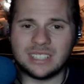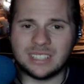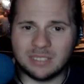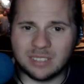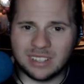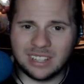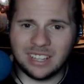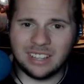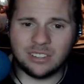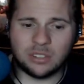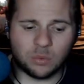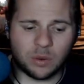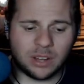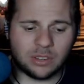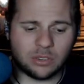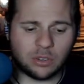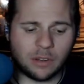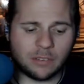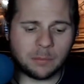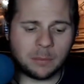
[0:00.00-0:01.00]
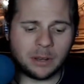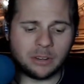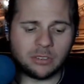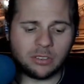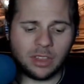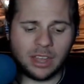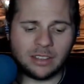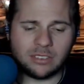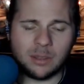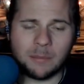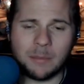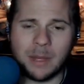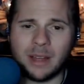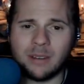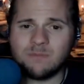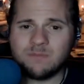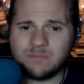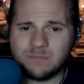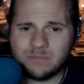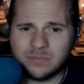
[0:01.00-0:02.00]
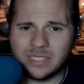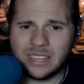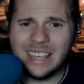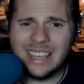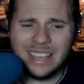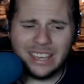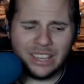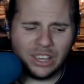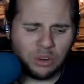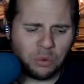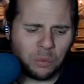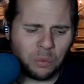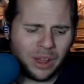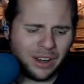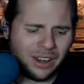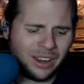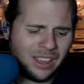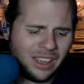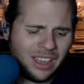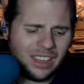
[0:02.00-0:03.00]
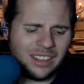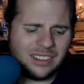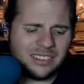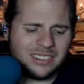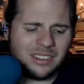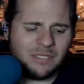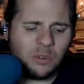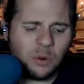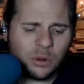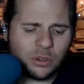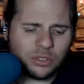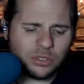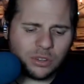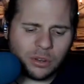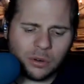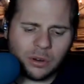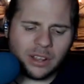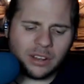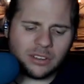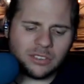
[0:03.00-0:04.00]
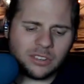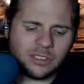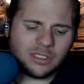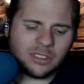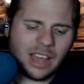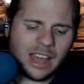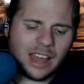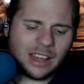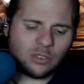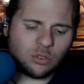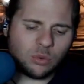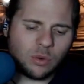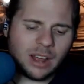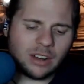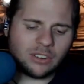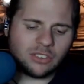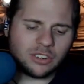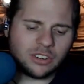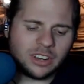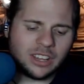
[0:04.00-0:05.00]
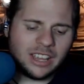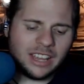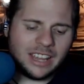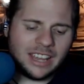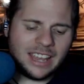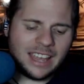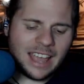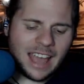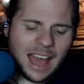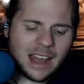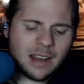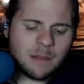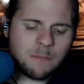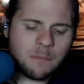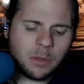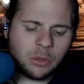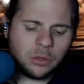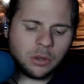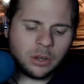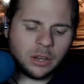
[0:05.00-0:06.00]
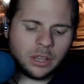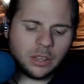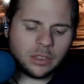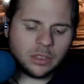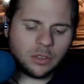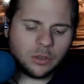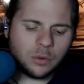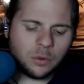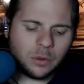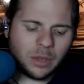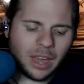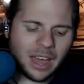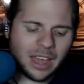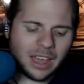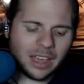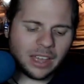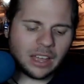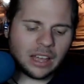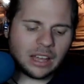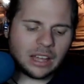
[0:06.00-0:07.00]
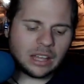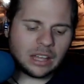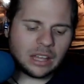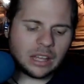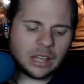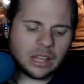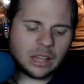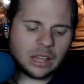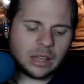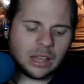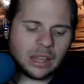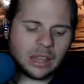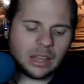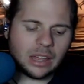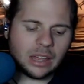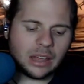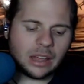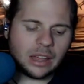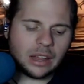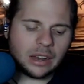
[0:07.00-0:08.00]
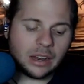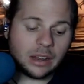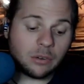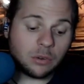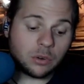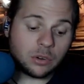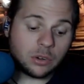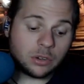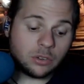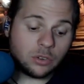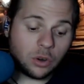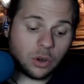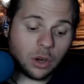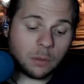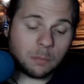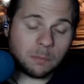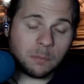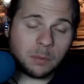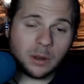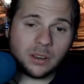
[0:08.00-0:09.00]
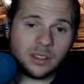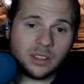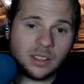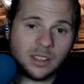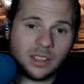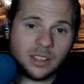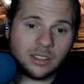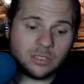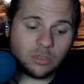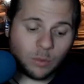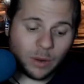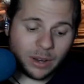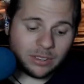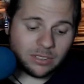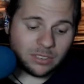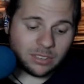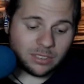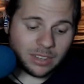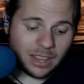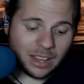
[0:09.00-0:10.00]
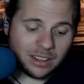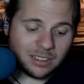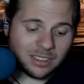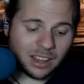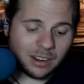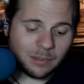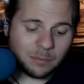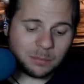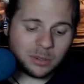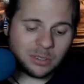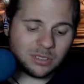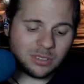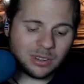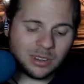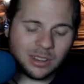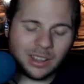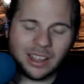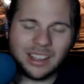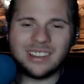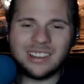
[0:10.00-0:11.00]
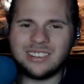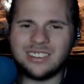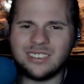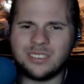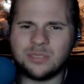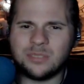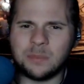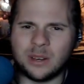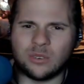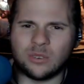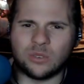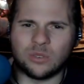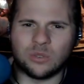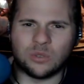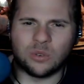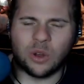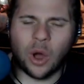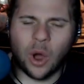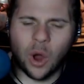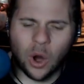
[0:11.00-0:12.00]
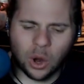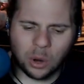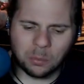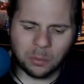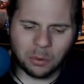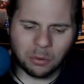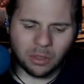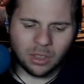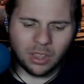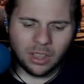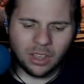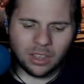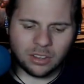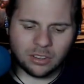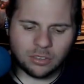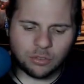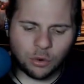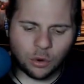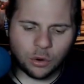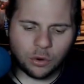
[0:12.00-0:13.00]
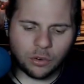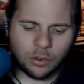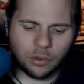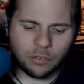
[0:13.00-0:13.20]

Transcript: decent race off the bench last time out. He can win. The 7-horse Stone Age is a head scratcher. He had ability in the UK or in Europe, but his races stateside have just been horrible. His 4-0